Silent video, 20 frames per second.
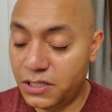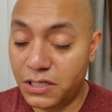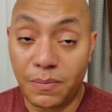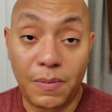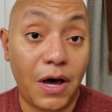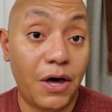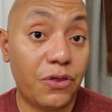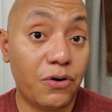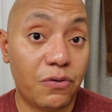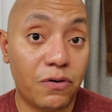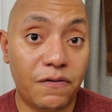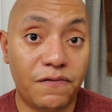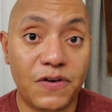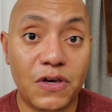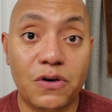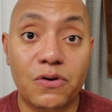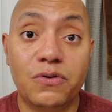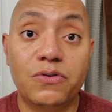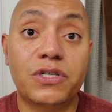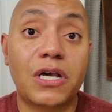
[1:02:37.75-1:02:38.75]
other
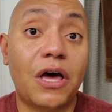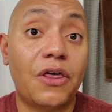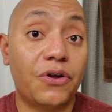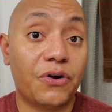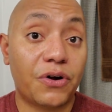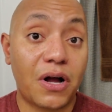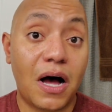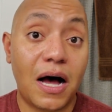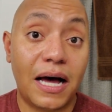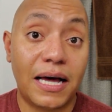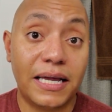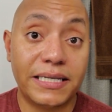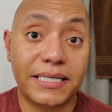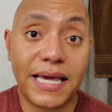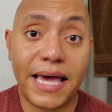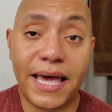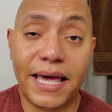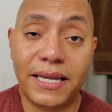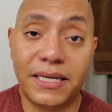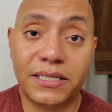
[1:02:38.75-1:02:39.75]
reviews, other
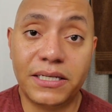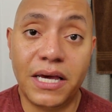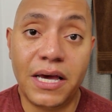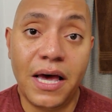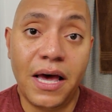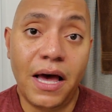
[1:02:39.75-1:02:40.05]
content.